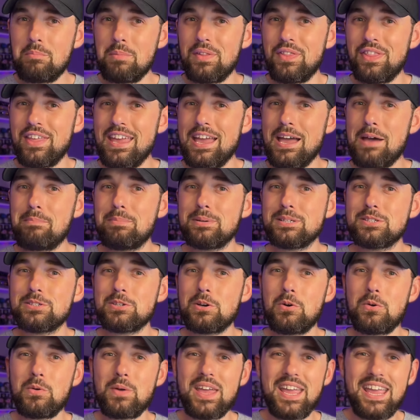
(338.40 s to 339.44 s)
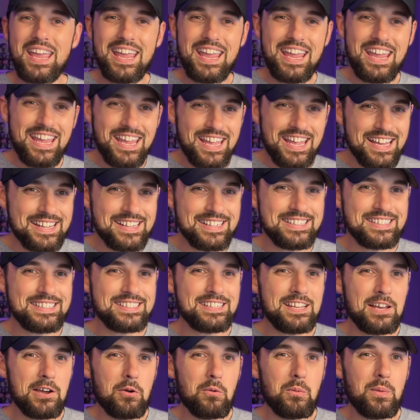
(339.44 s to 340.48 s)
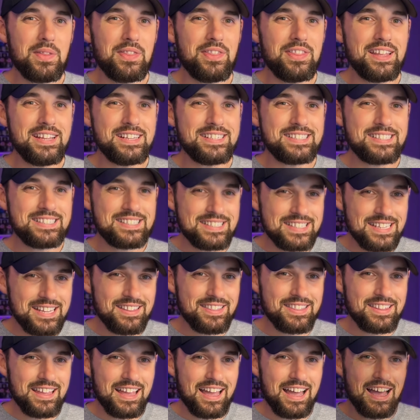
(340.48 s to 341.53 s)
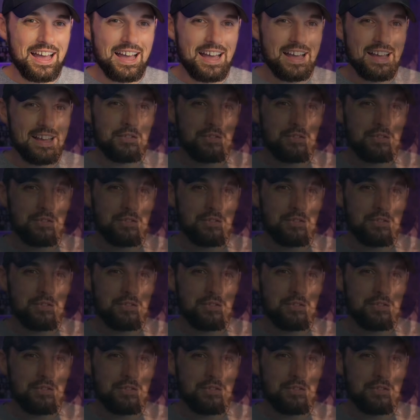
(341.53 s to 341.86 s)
But the episode ends with the Sith guy